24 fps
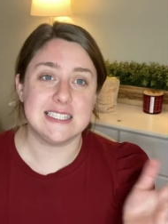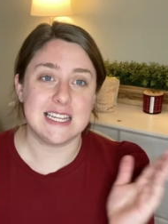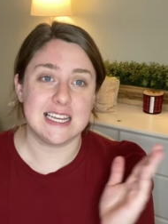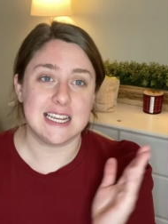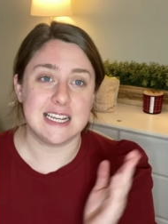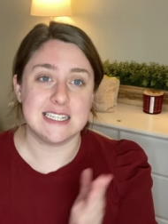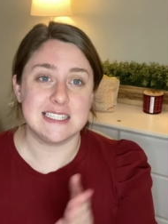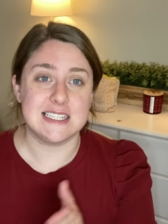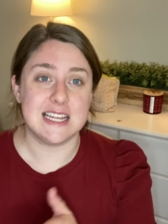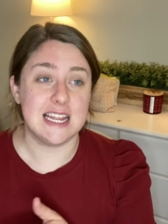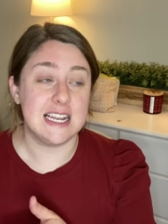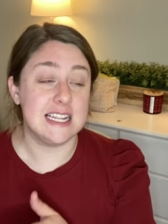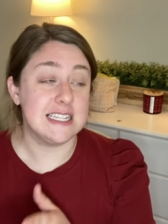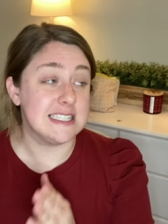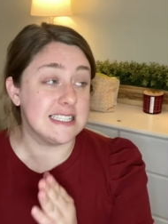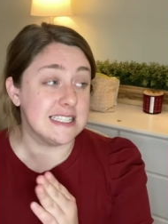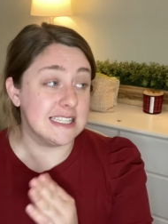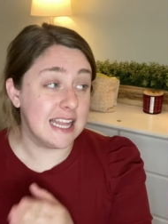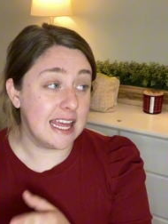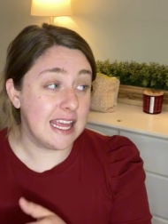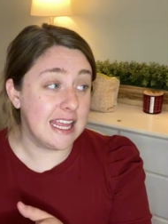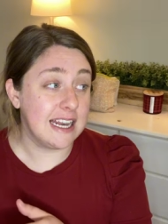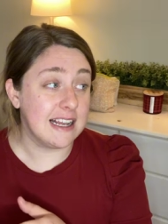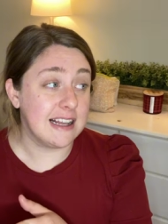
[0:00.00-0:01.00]
Like I said, it's
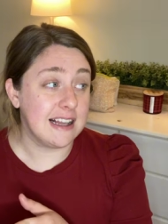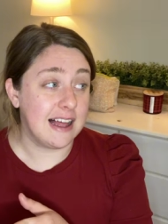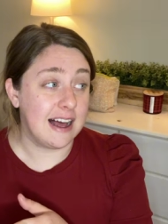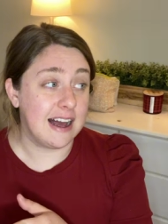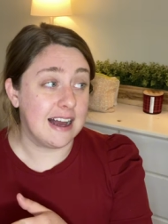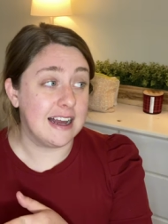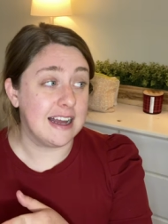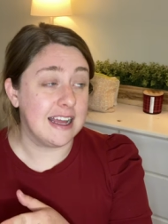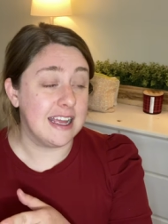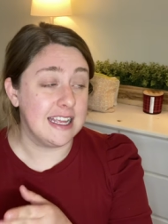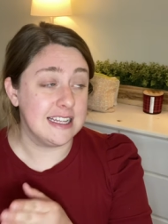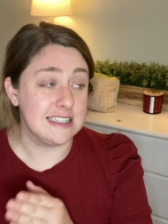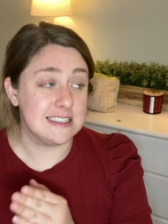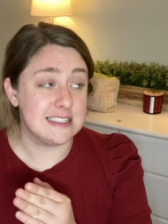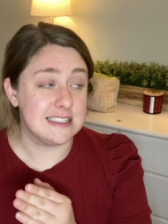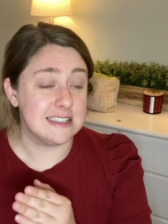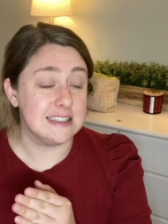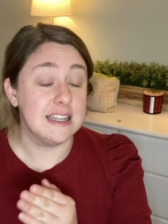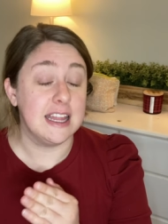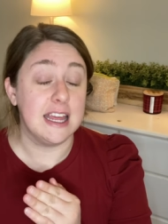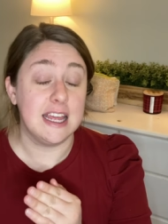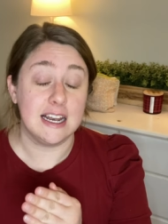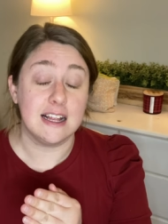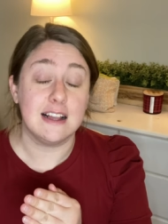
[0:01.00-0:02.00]
late o'clock. It's
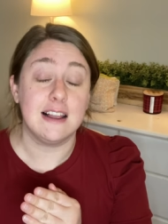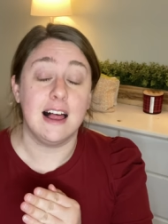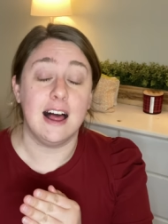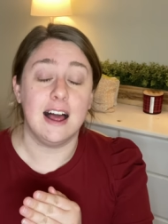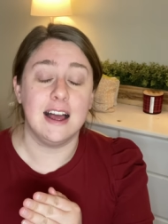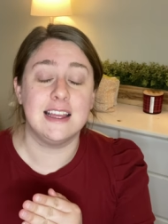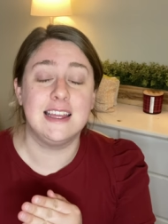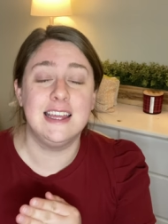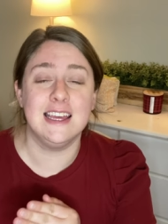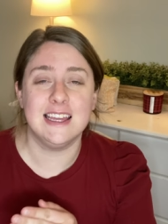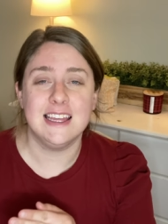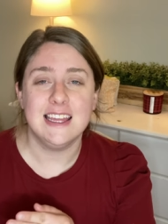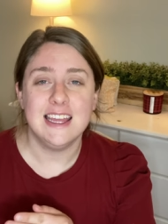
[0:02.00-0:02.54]
late o'clock.